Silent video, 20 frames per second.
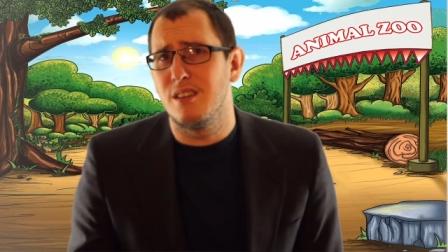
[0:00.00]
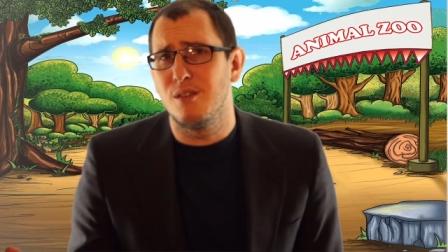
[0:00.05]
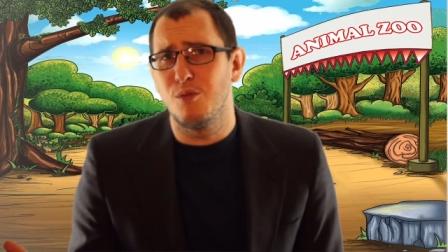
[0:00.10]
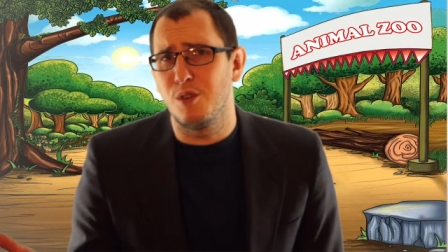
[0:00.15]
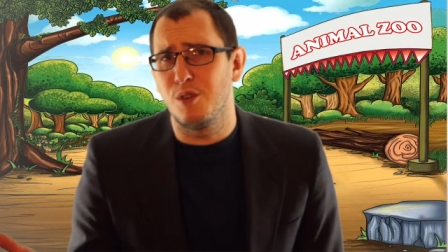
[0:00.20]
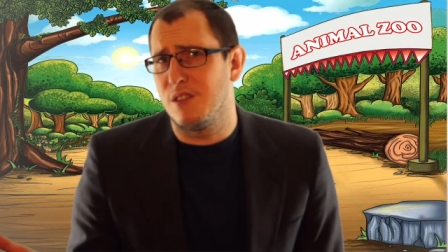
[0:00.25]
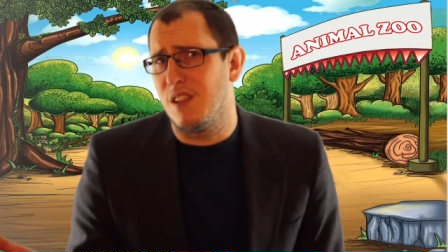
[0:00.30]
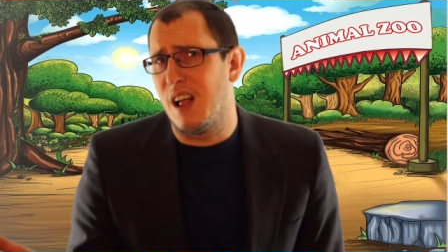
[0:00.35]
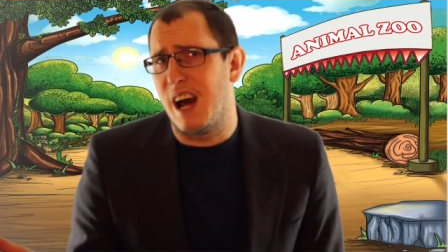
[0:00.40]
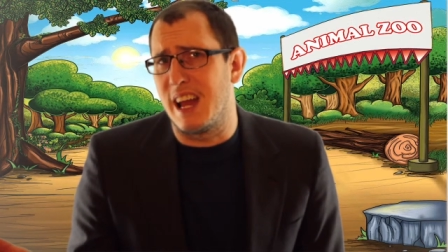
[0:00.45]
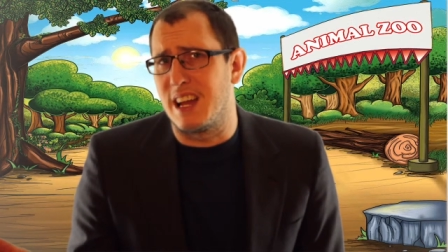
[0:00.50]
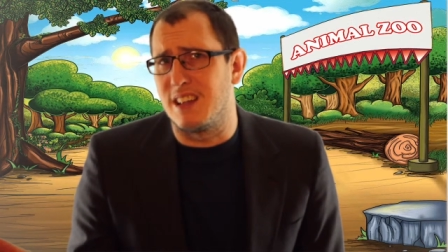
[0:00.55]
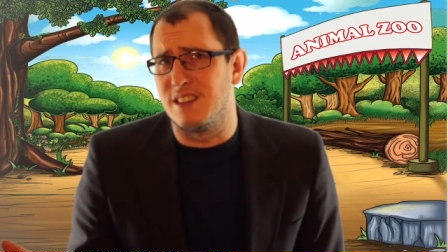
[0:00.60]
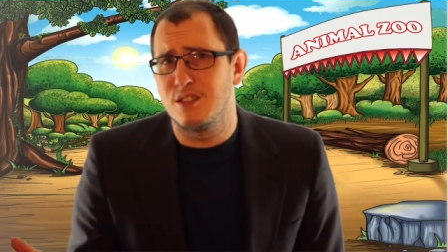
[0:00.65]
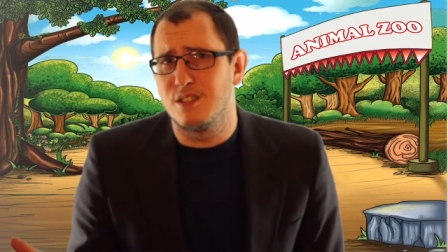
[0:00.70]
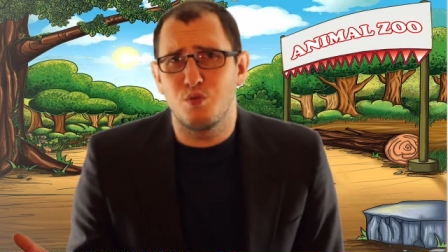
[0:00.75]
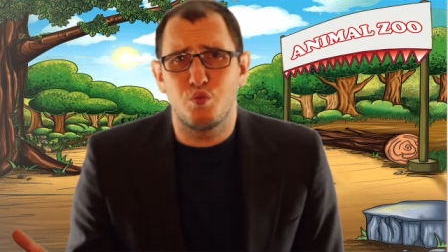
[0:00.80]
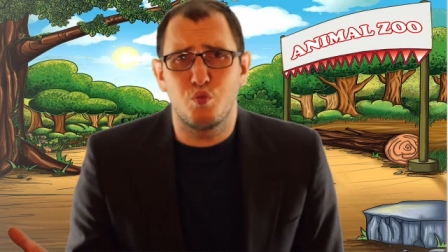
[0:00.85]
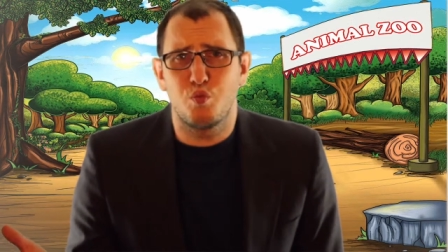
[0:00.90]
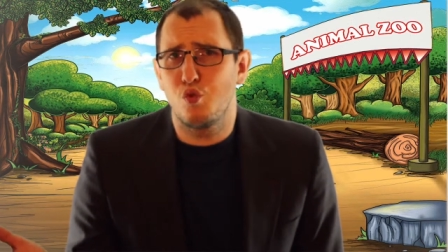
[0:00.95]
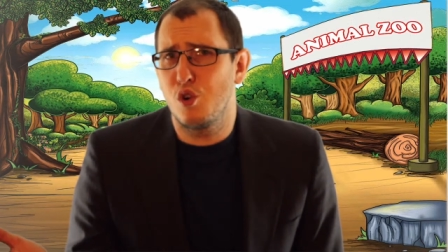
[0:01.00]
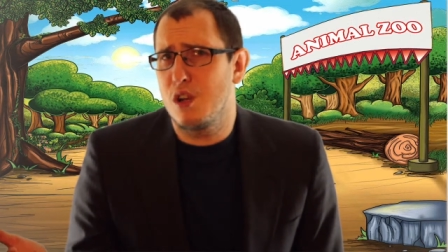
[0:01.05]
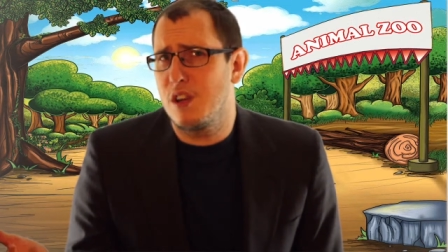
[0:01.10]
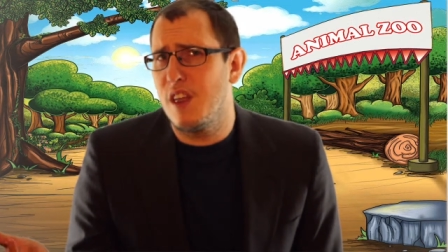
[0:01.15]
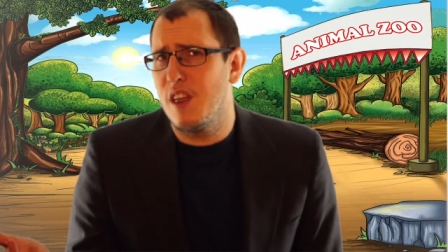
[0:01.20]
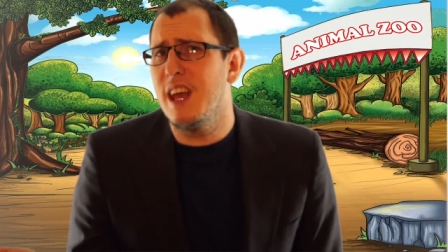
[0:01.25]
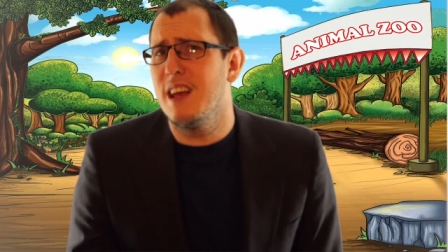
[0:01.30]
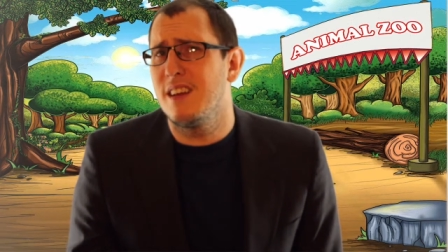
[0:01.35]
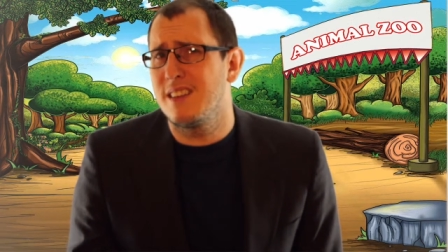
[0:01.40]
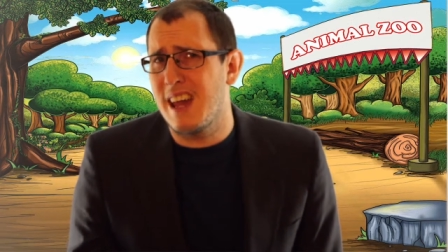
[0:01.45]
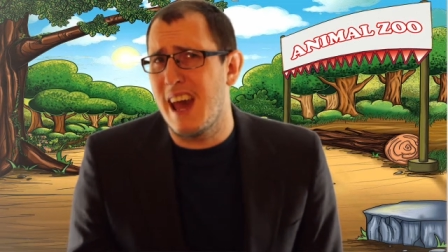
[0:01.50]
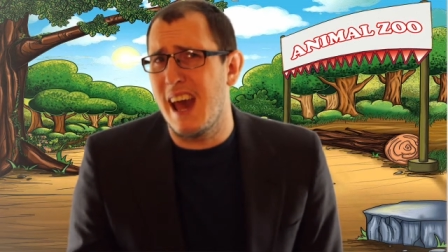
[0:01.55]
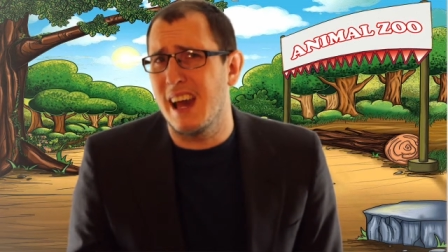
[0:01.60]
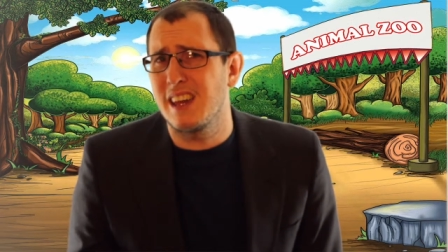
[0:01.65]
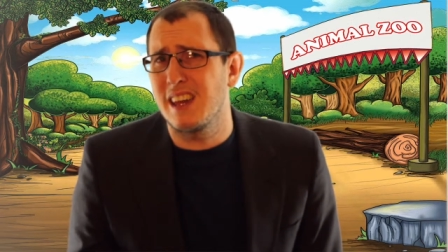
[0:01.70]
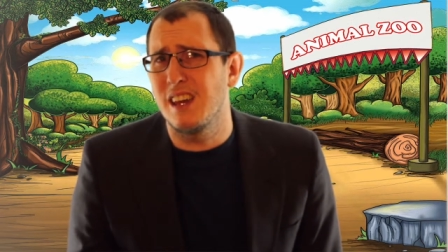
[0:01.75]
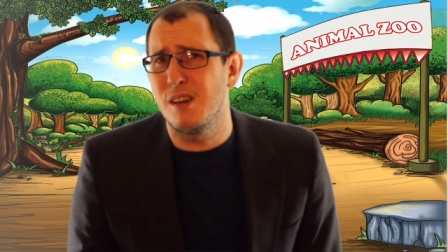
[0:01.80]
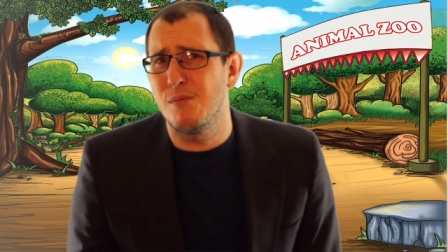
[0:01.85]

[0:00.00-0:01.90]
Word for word: with lions, would they attack